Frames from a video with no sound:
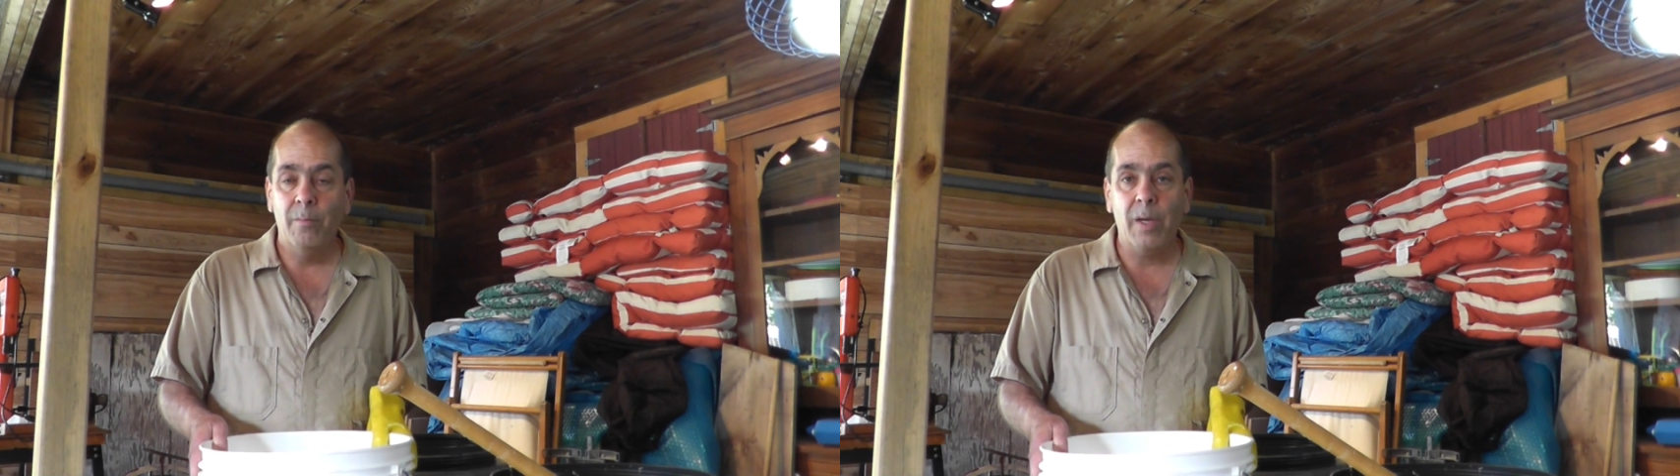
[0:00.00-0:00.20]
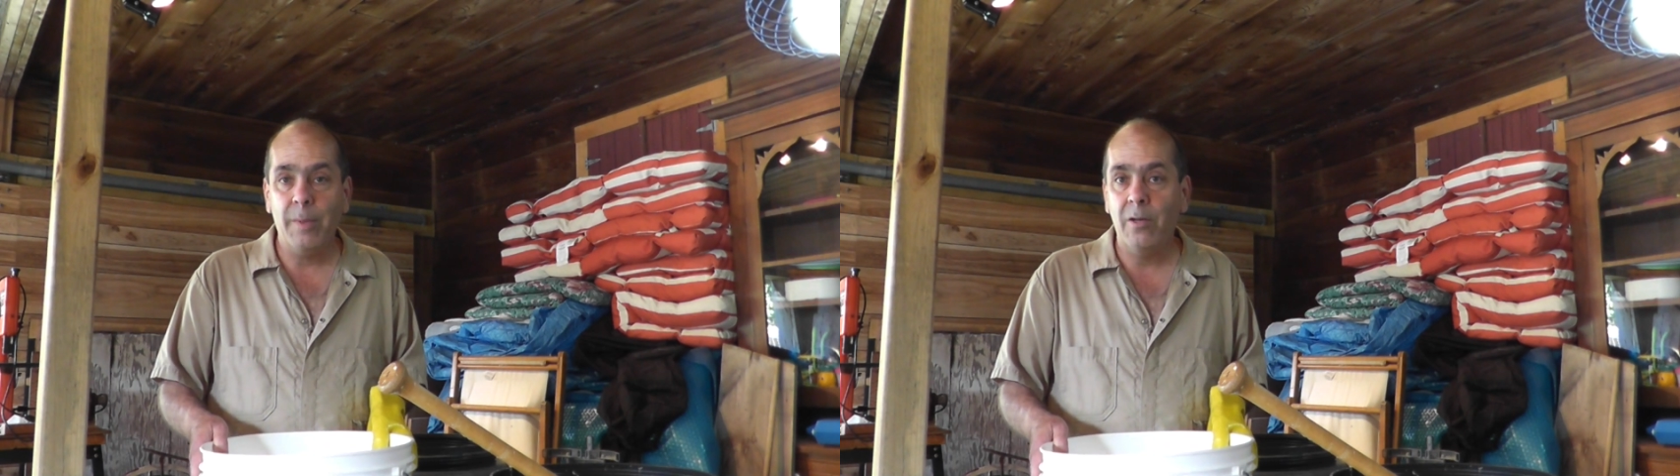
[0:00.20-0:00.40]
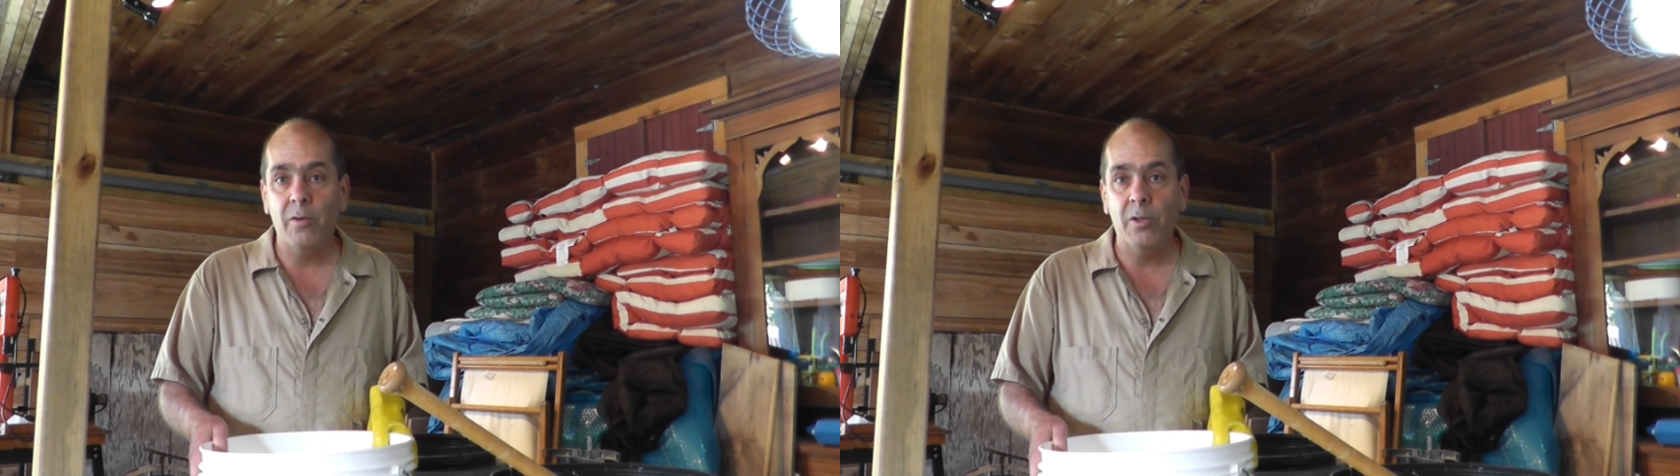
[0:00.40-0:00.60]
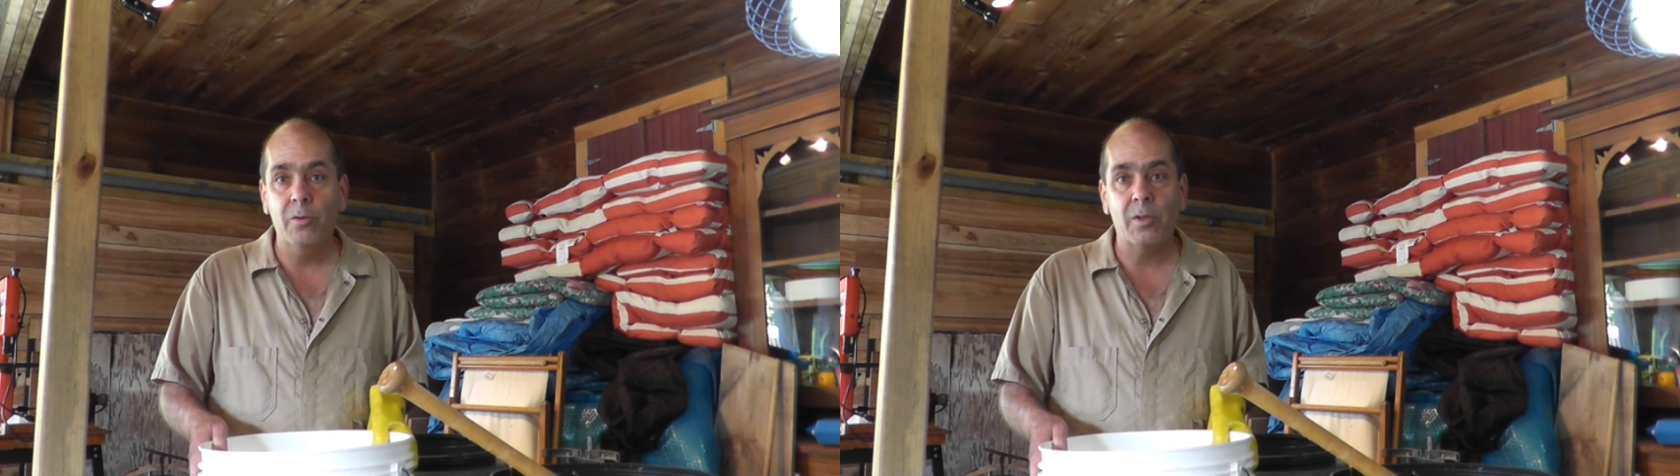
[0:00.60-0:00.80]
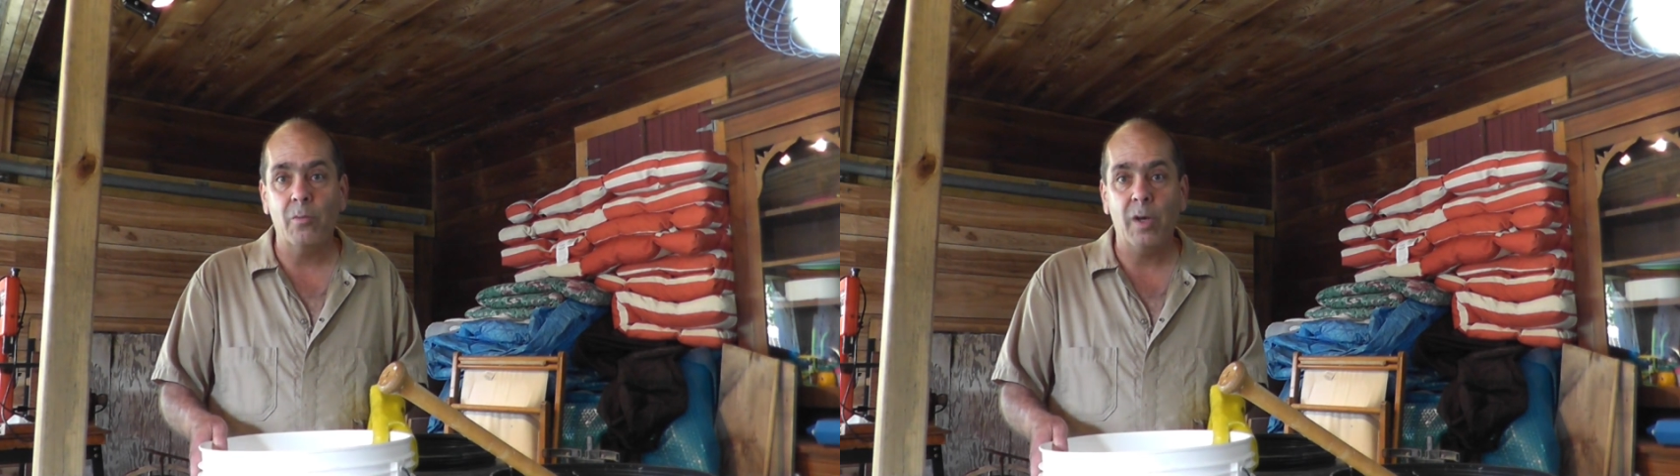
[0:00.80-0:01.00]
Maybe don't
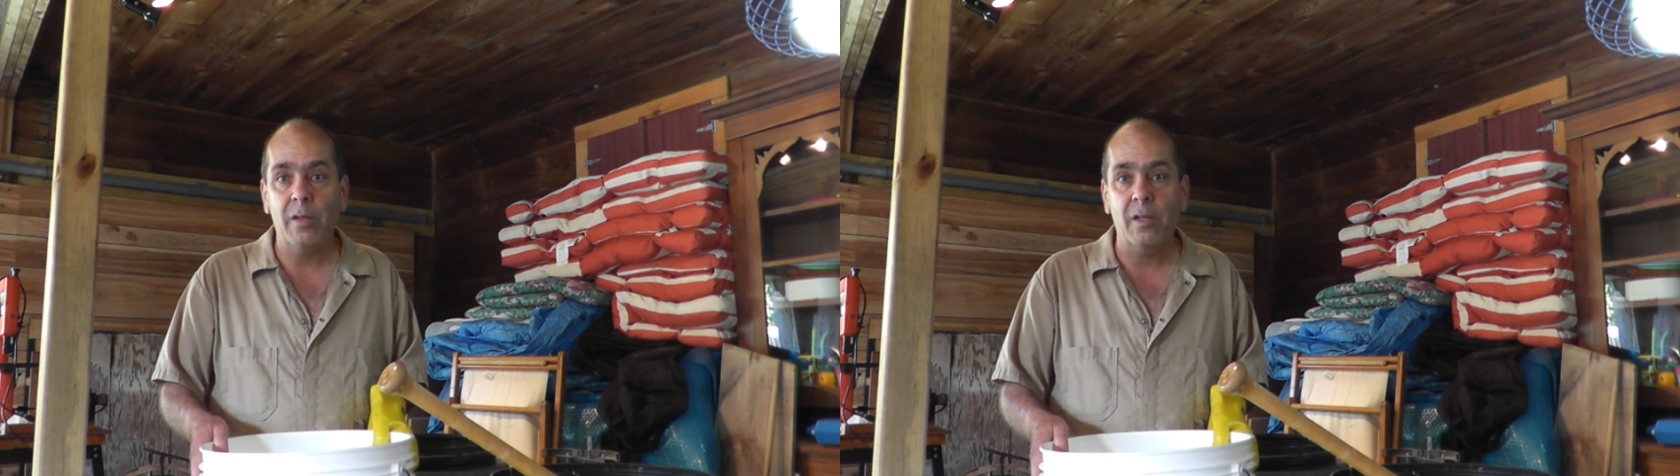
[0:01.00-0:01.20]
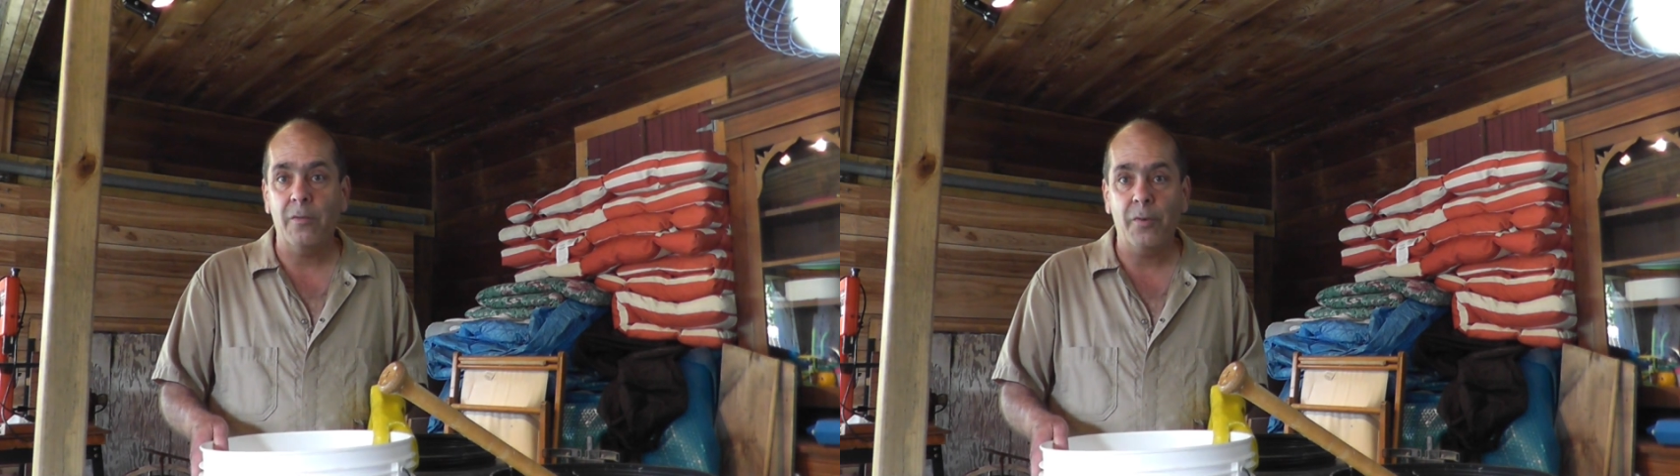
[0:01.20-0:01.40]
use the one that you